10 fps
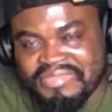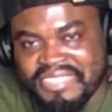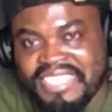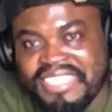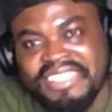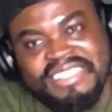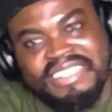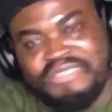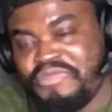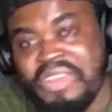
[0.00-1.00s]
It is
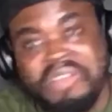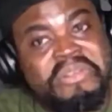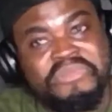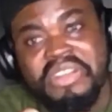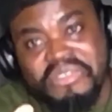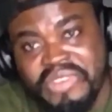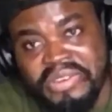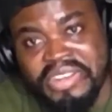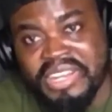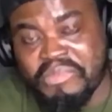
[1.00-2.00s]
very, very,
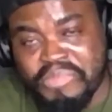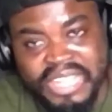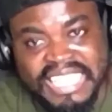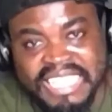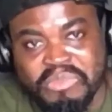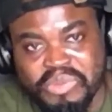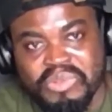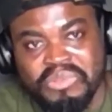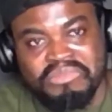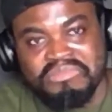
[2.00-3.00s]
very
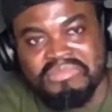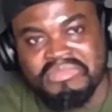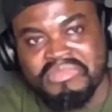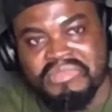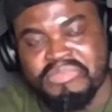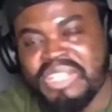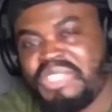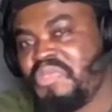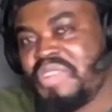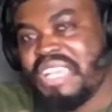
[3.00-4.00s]
debatable,
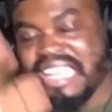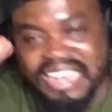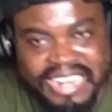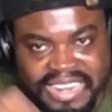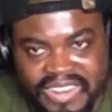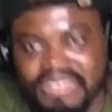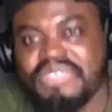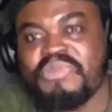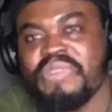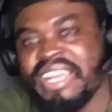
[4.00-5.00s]
but you
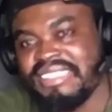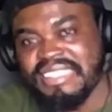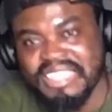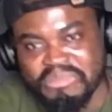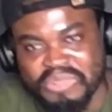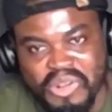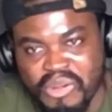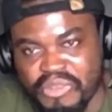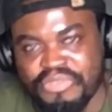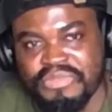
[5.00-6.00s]
cannot write him
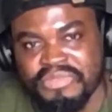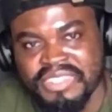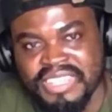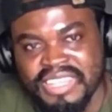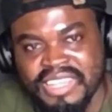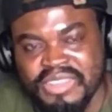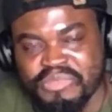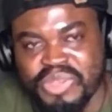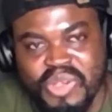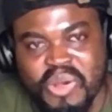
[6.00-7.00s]
off
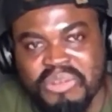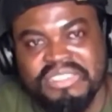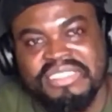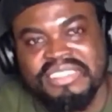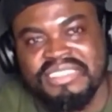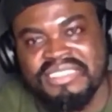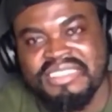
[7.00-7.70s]
because